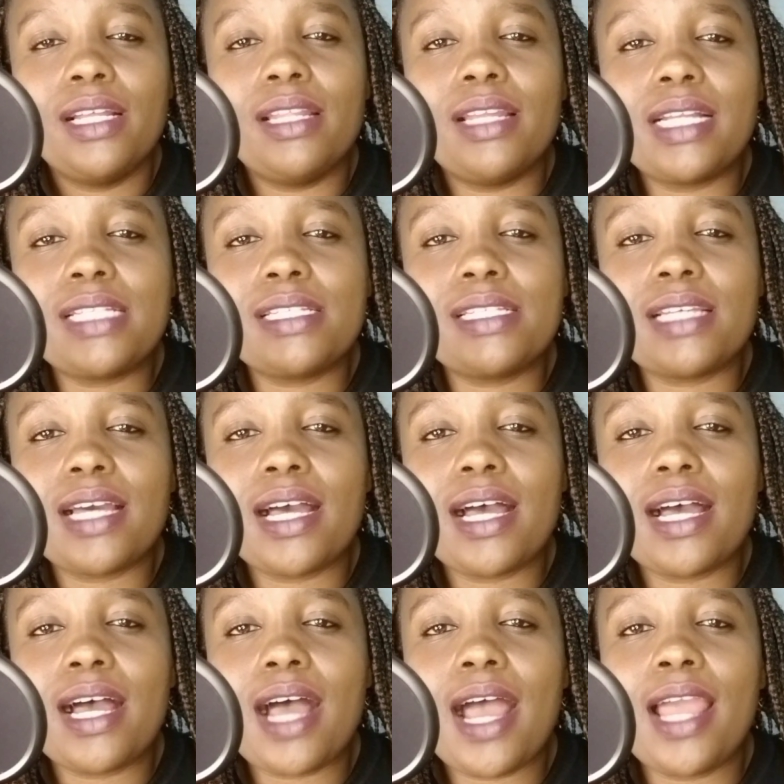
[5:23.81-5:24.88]
that
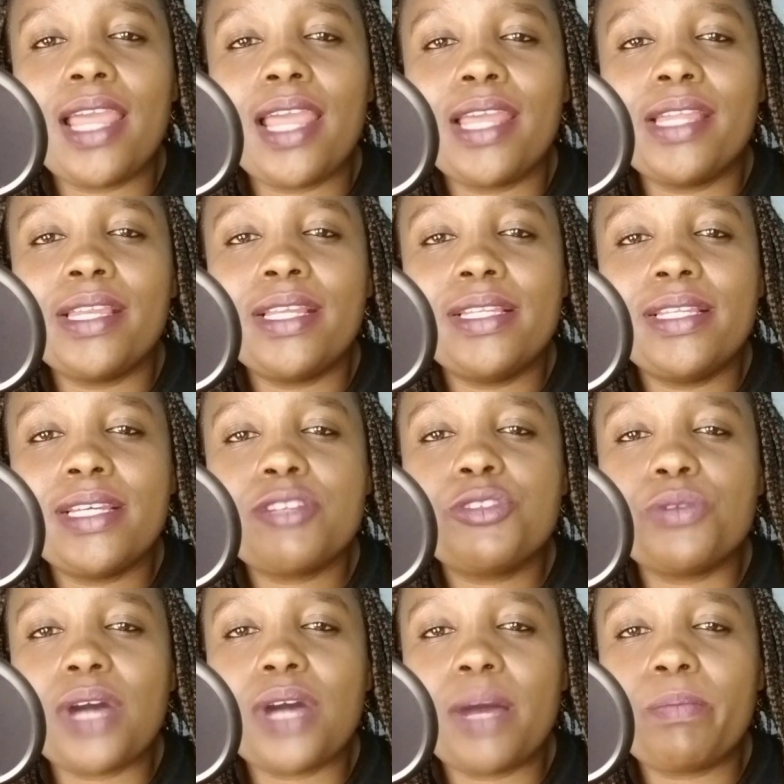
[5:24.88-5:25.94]
I needed
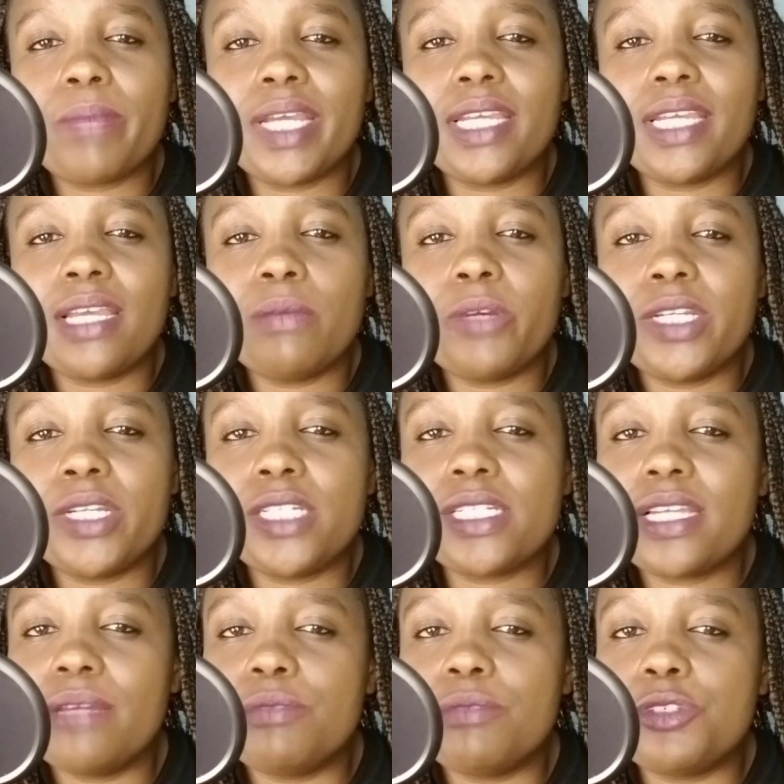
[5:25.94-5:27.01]
to up my game when it
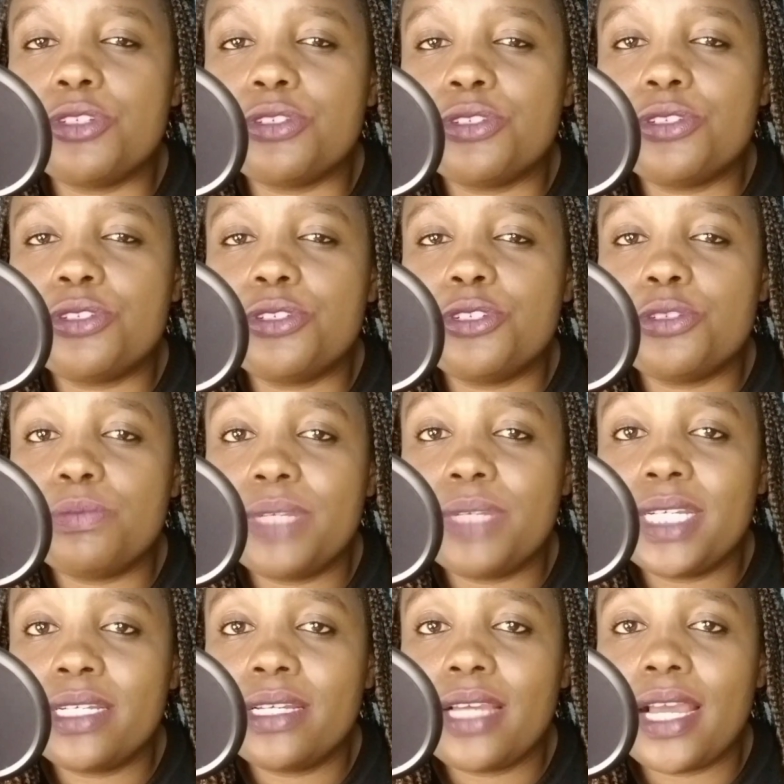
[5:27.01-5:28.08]
came to
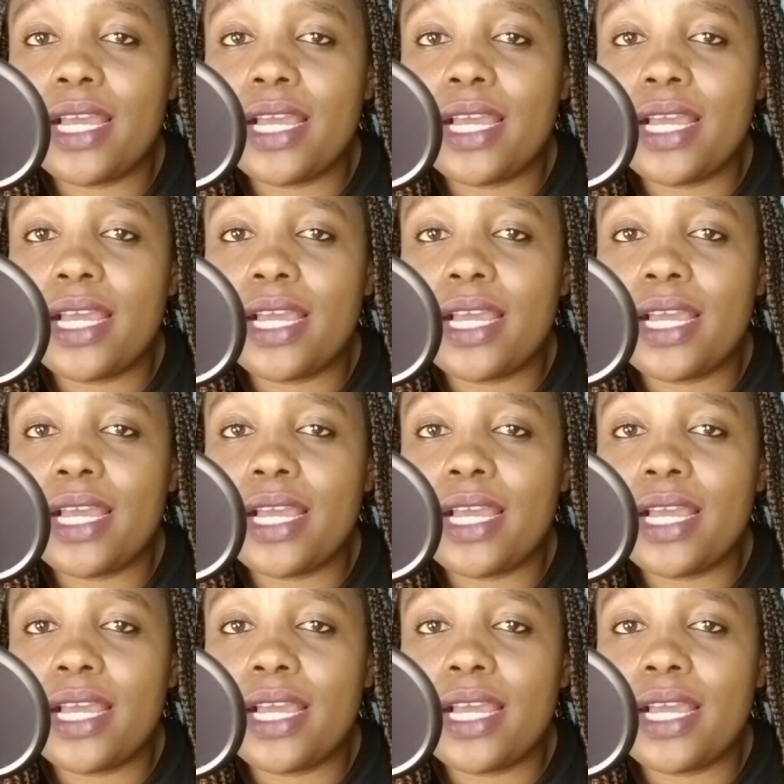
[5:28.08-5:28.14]
YouTubing.